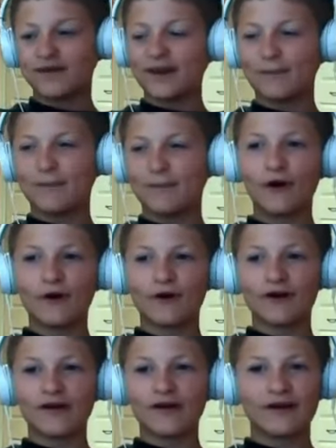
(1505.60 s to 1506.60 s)
yeah,
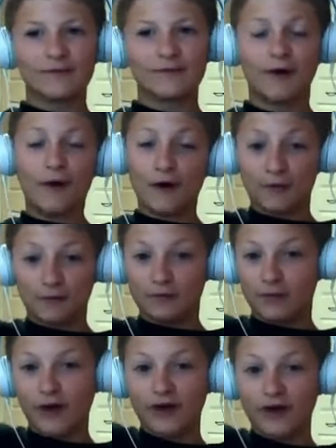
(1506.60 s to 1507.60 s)
Pong
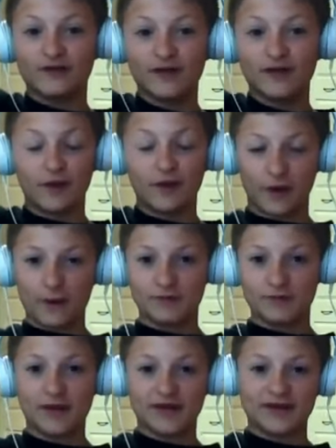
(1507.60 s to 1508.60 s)
brought us video
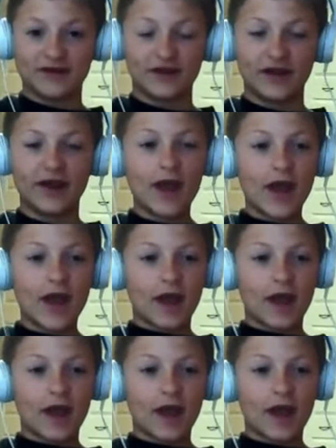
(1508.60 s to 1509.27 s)
games basically.